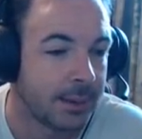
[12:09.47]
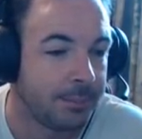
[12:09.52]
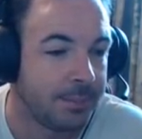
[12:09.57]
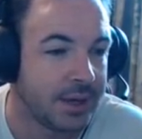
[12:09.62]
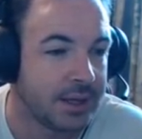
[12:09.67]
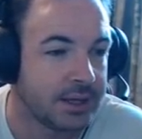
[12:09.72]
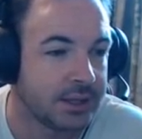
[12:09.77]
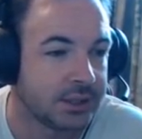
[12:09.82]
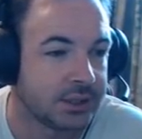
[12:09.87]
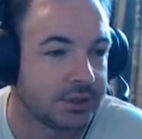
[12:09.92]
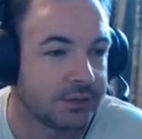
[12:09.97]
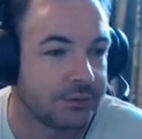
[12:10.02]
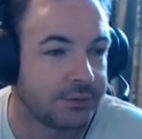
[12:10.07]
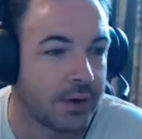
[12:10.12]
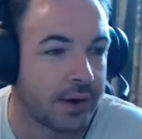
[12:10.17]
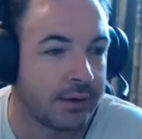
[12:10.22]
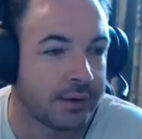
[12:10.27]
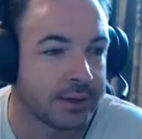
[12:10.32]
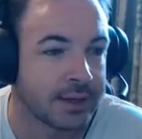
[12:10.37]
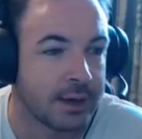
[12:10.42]
Bit is
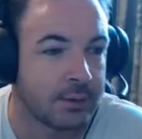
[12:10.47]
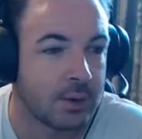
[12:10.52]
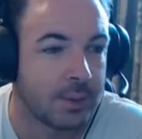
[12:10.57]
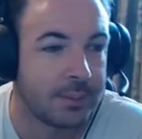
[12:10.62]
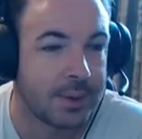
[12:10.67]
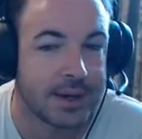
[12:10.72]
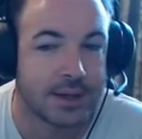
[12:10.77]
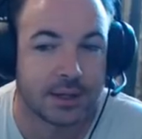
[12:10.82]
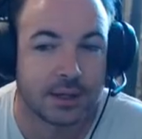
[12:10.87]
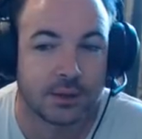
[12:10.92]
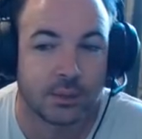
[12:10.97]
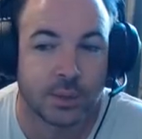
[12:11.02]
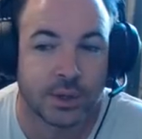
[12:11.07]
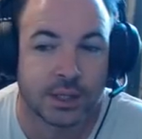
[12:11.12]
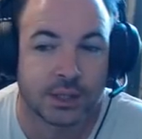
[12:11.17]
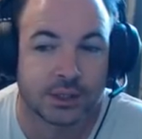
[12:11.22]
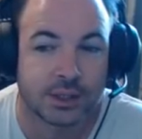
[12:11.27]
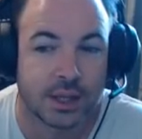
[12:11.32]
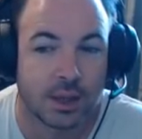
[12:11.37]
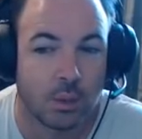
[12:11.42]
firing a repeater. We
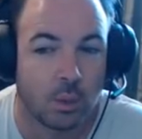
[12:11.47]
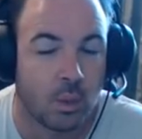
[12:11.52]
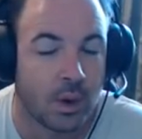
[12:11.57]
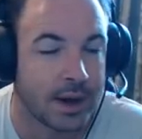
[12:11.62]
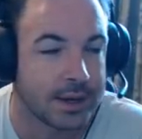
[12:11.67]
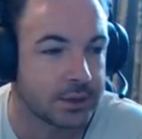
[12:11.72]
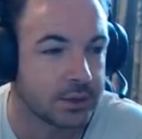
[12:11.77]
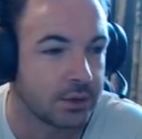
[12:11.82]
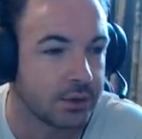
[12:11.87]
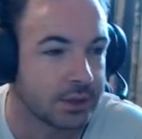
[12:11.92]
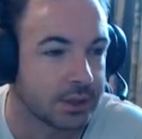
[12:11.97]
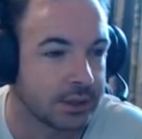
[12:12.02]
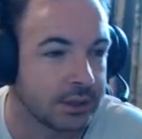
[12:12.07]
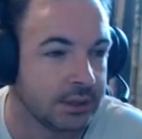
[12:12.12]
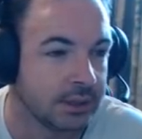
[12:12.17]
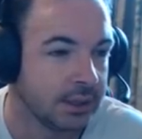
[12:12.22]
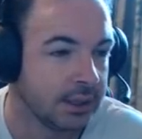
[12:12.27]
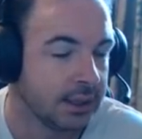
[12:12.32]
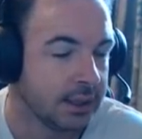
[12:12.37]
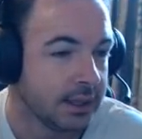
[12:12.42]
can see that white
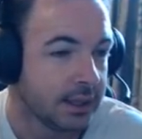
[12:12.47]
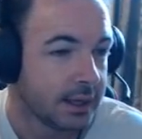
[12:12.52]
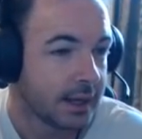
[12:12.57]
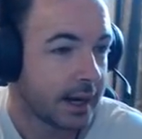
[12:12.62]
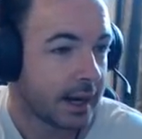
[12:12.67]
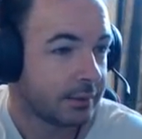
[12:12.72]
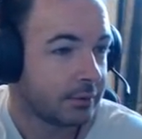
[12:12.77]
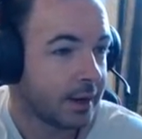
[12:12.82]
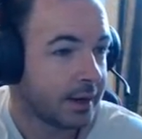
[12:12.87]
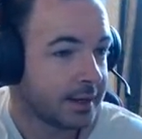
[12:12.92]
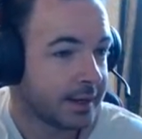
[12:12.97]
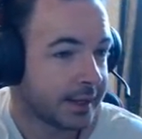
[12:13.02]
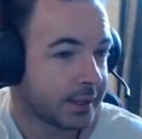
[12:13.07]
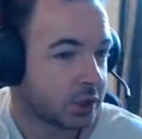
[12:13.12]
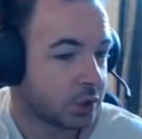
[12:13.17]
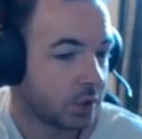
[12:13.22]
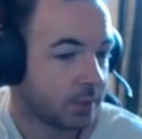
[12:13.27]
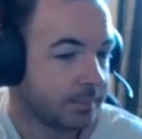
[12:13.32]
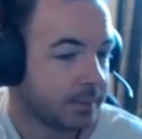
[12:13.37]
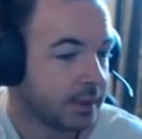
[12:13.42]
token right
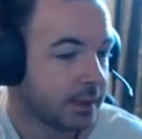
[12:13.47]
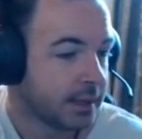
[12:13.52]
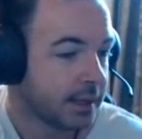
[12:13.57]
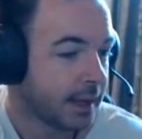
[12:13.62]
next to him.